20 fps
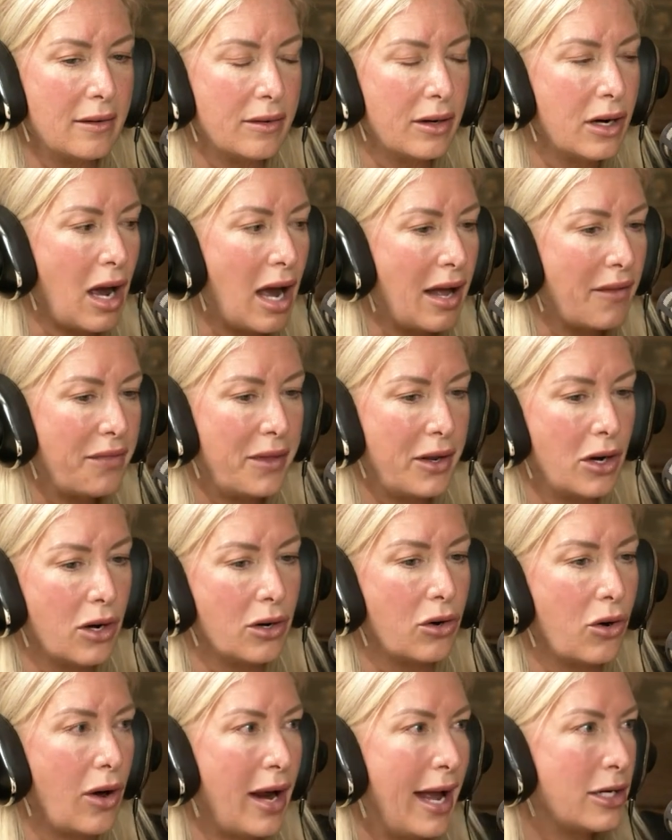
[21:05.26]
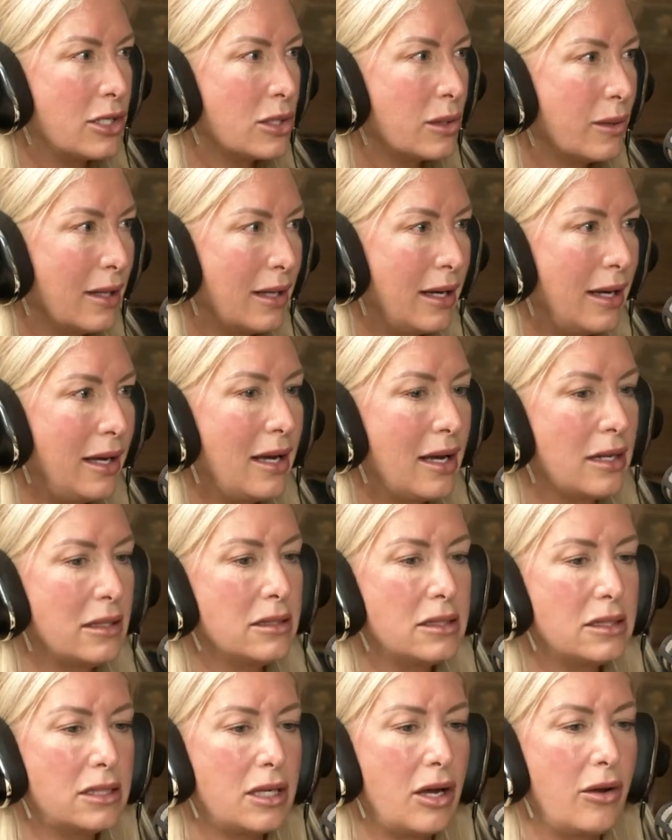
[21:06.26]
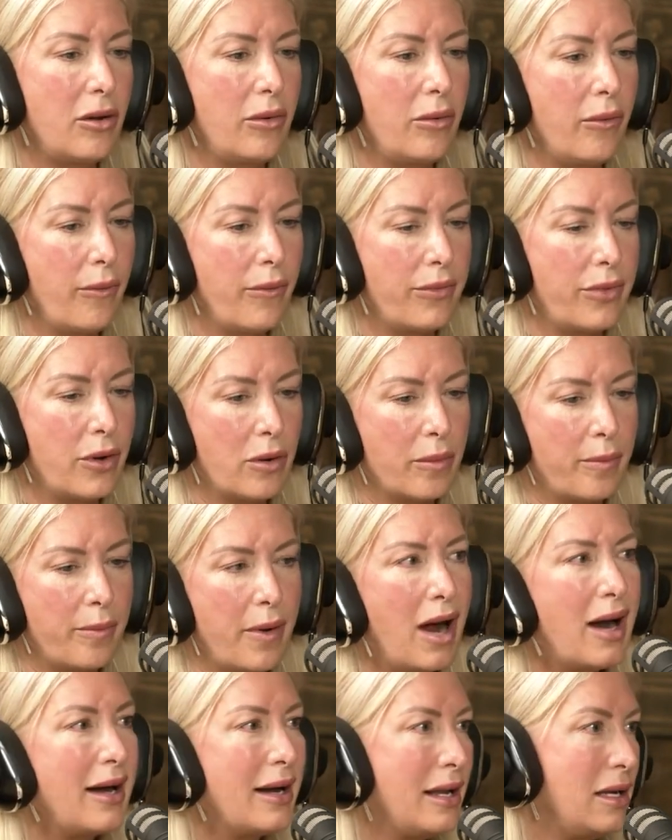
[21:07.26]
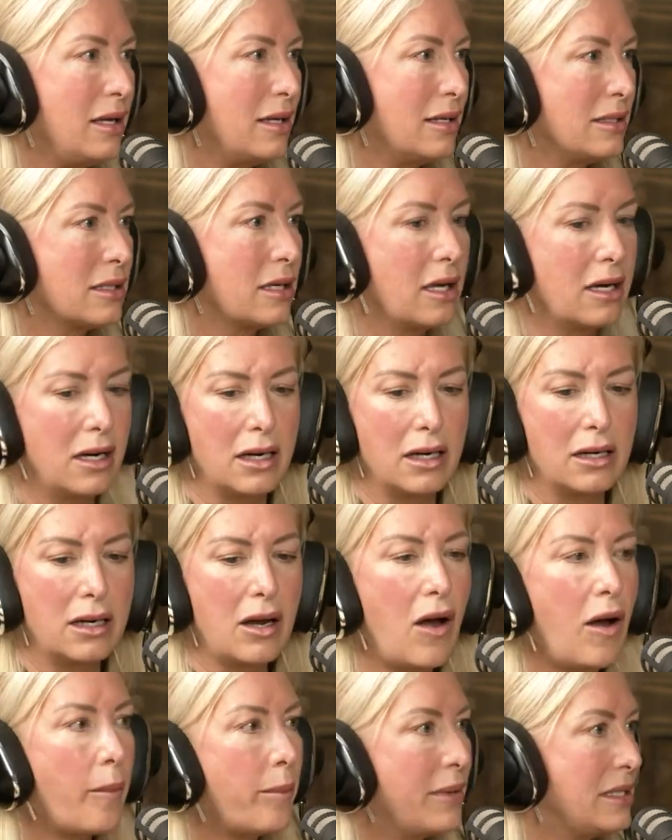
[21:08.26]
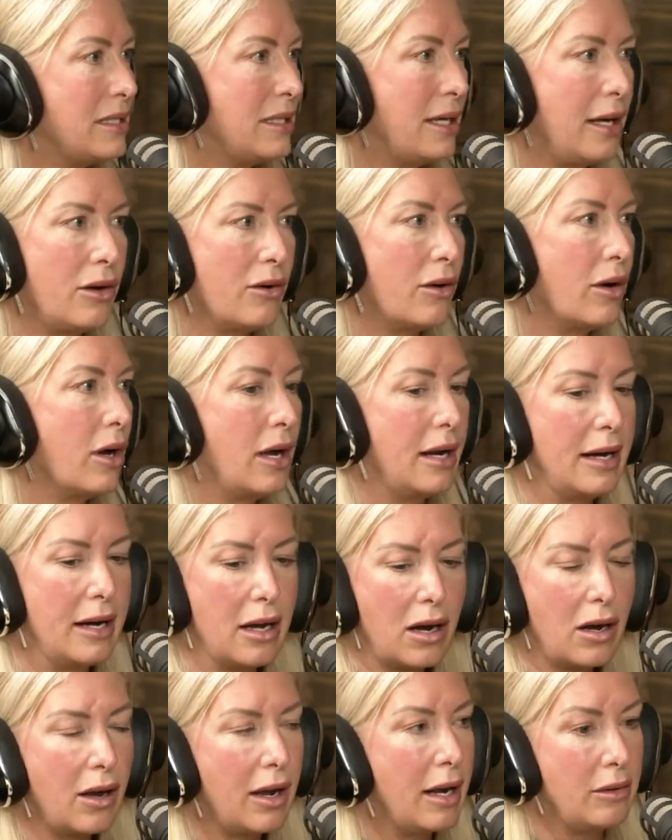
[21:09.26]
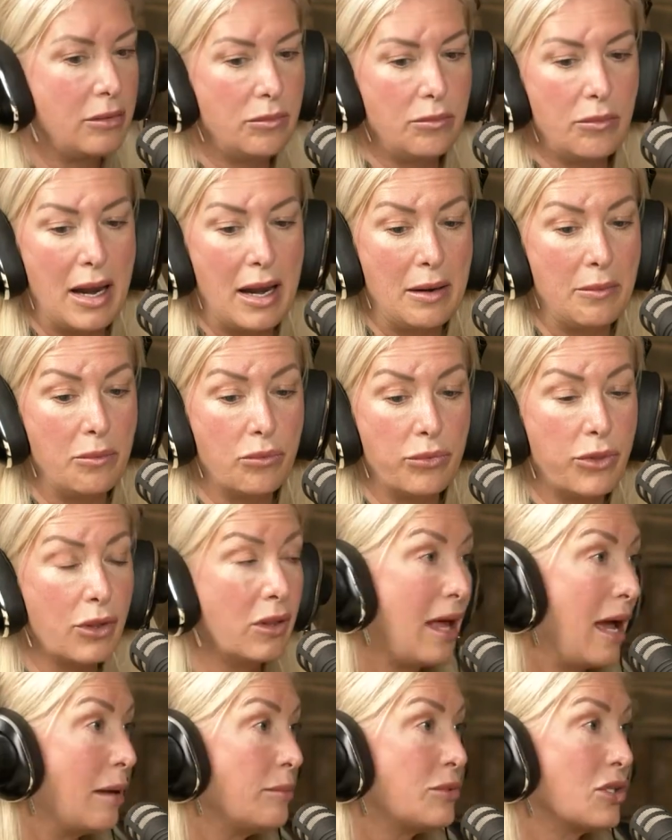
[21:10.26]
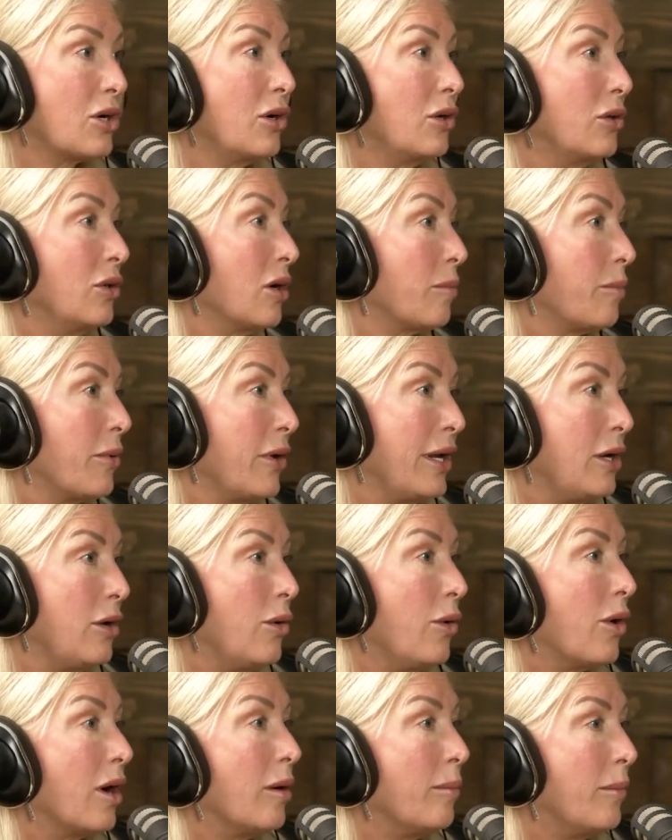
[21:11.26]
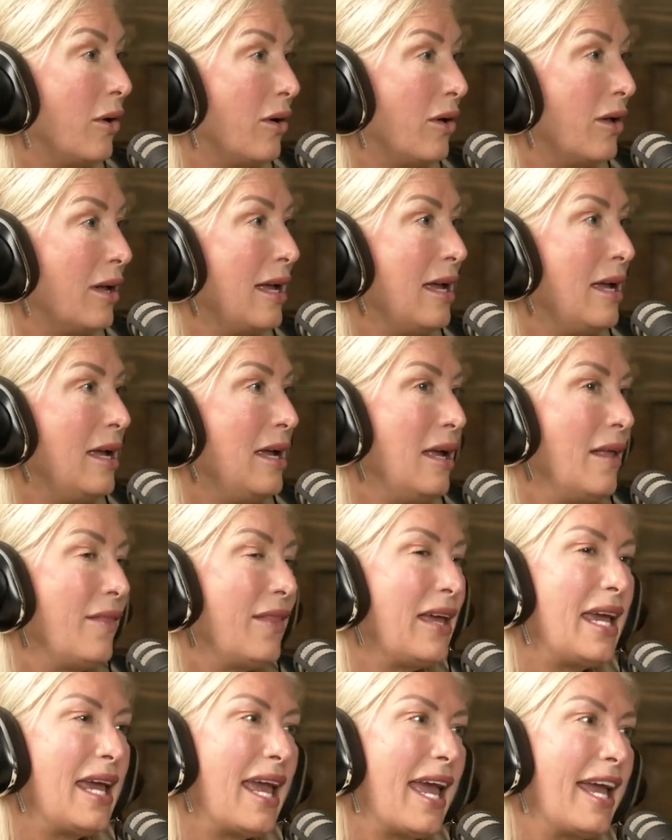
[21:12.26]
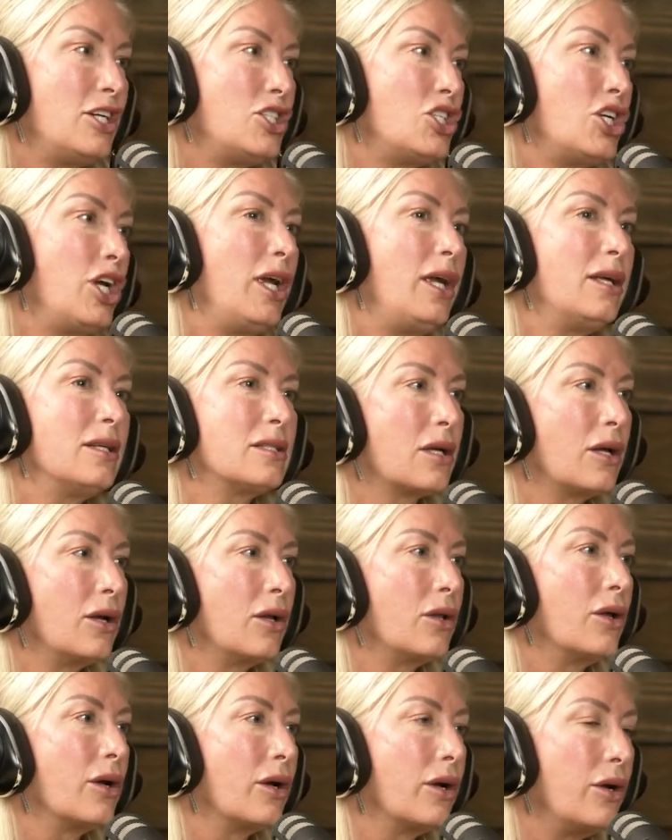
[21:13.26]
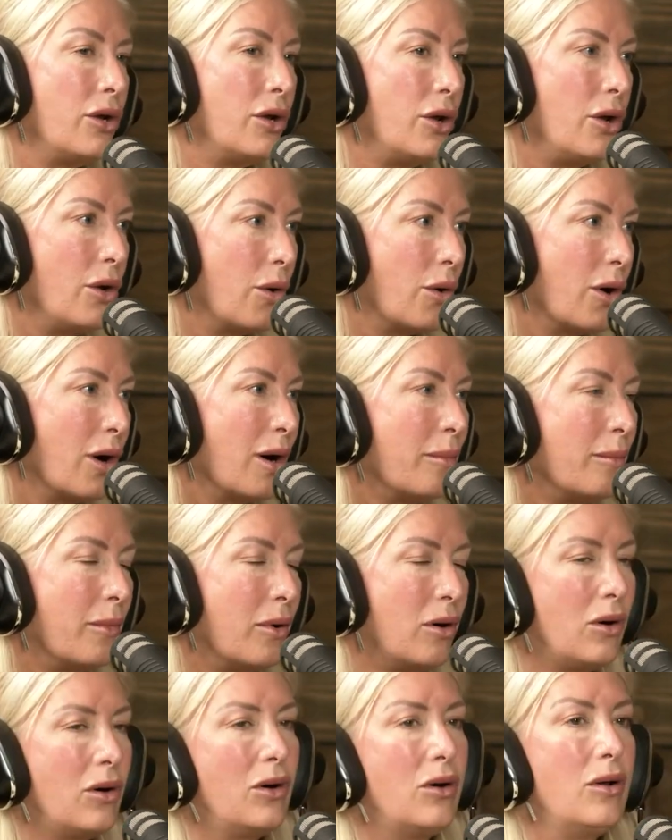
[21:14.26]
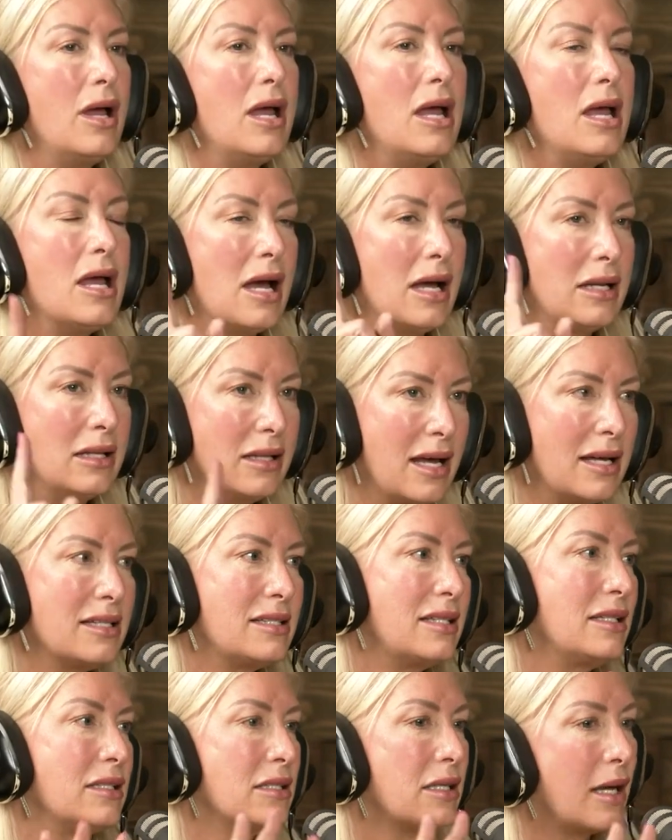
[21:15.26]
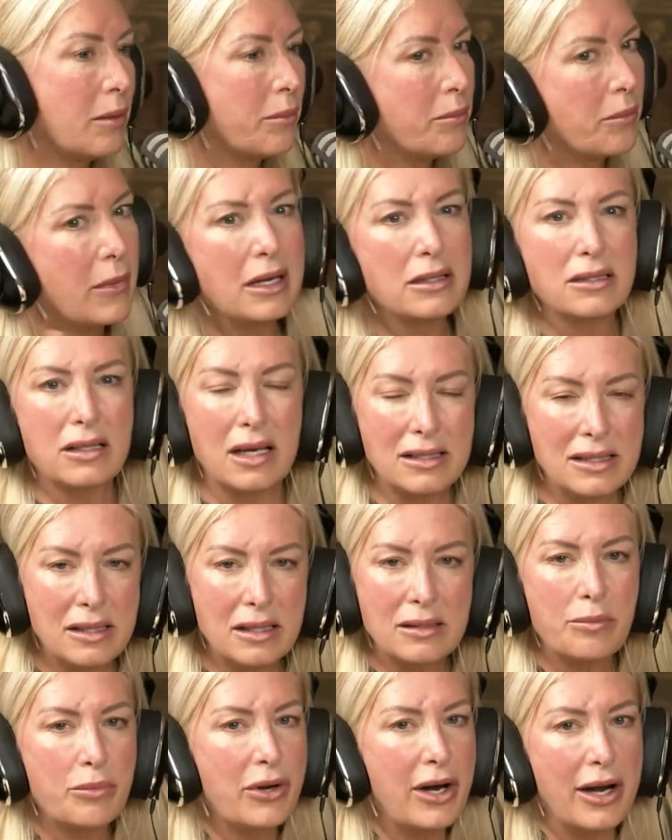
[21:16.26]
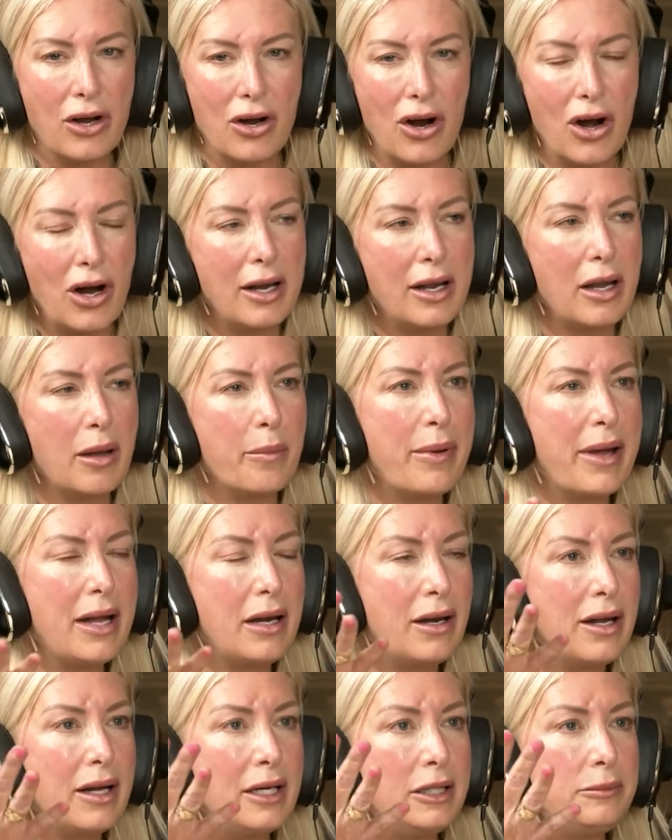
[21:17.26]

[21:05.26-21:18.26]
of got there gradually, and so their body is going to compensate, and the labs are going to look pretty normal. The EKG is going to look normal unless it's like it's got bradycardia, but